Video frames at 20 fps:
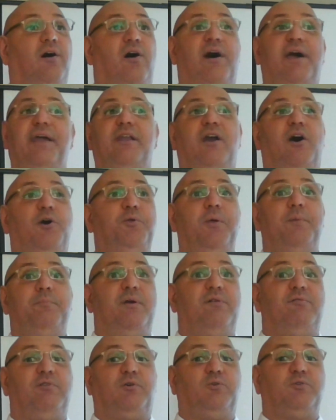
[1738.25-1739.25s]
I know that
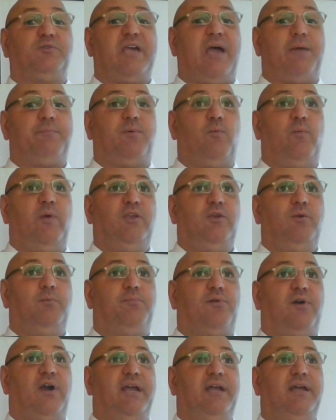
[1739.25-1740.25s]
miracles happen when you
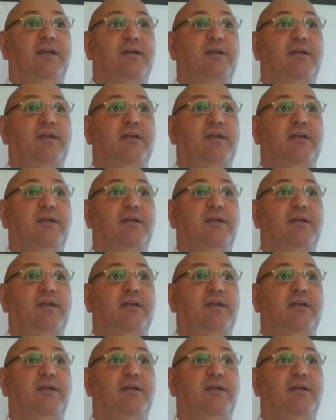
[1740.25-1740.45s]
pray.